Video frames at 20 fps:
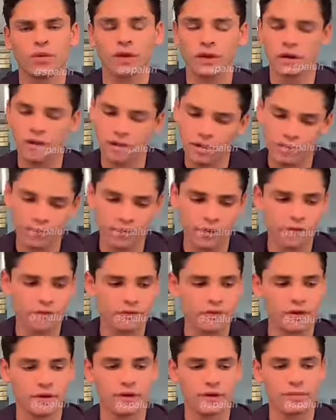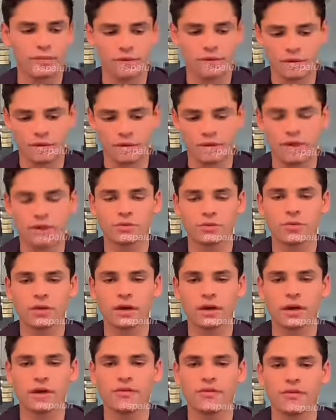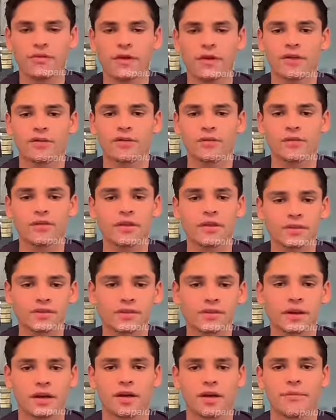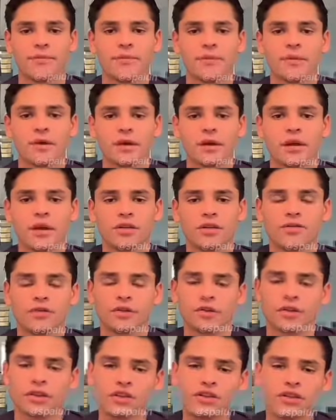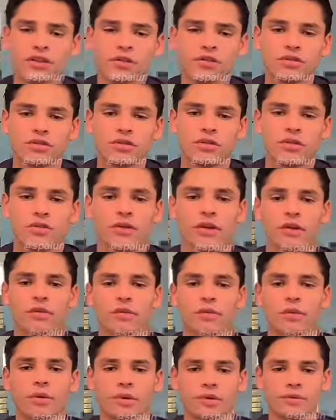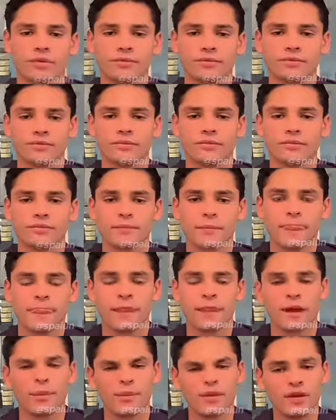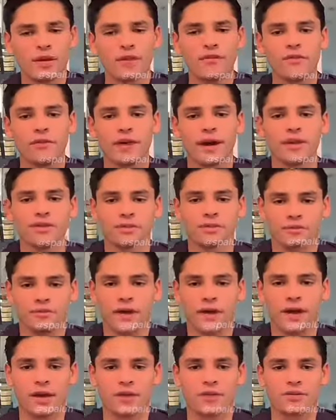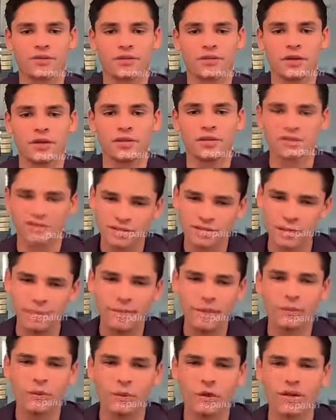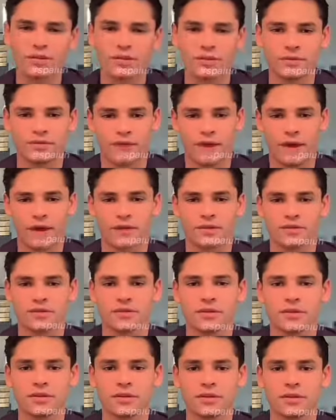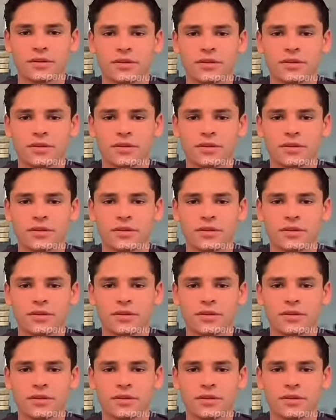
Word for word: I wanted to fight for him, and, and that's what I give the fight to. This time, it's for the children around the world. I'm gonna give you guys some facts, since some people want some facts.